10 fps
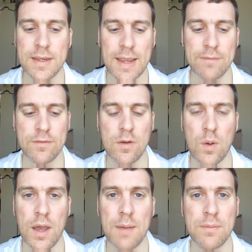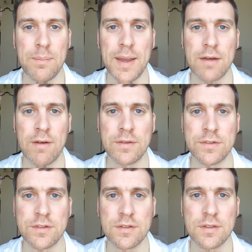came from quite humble
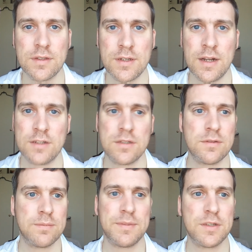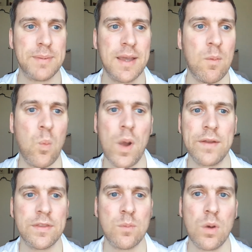backgrounds, to become one
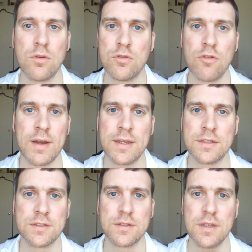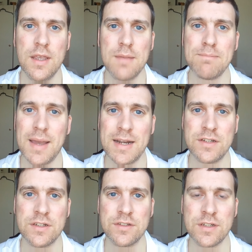of the world's greatest
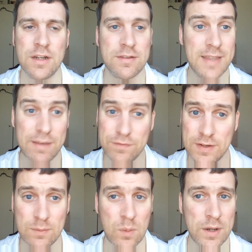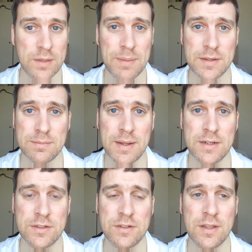managers, definitely one of the best
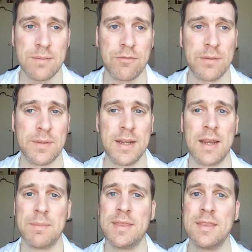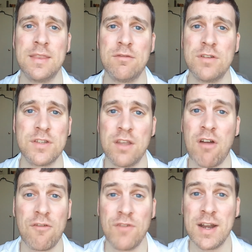managers in the Premier League. I mean, there
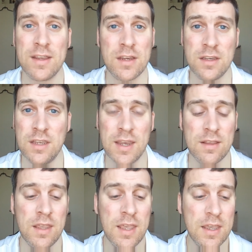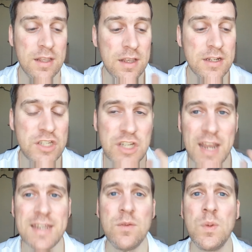aren't really
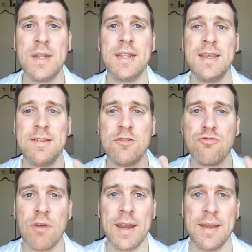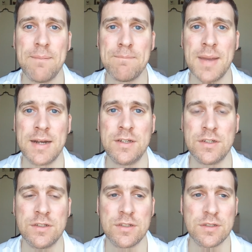genuinely great
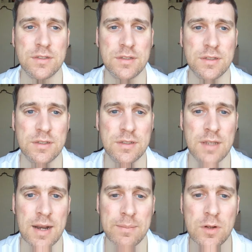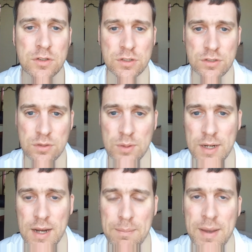managers, and I'm not just
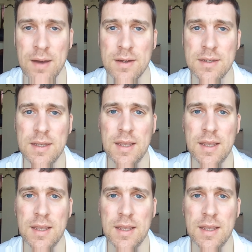talking about